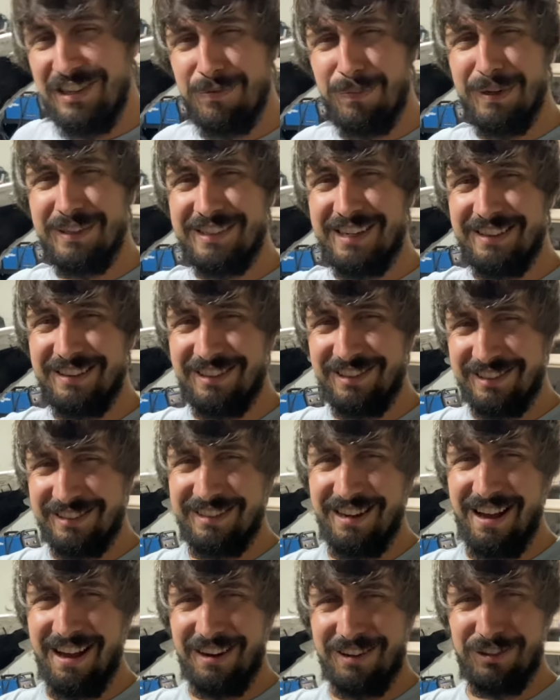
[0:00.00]
but it's got the
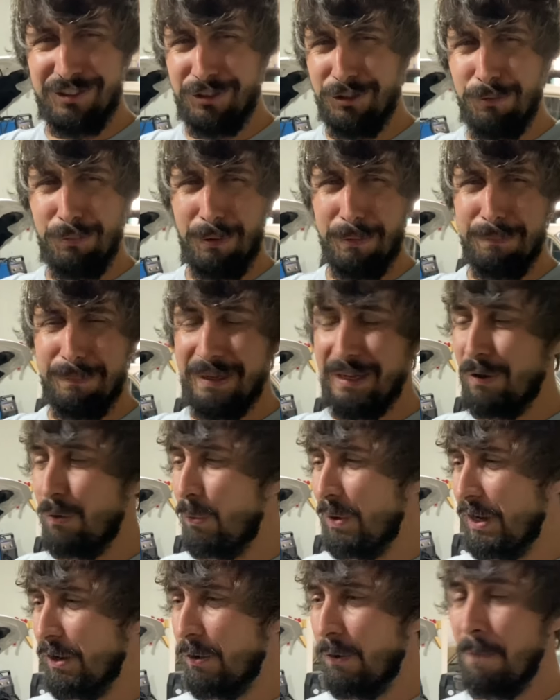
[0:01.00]
stock super big
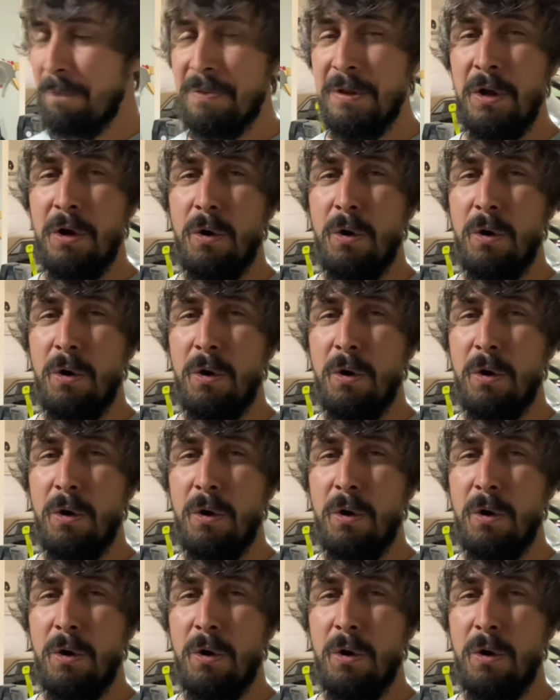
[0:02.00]
wheel.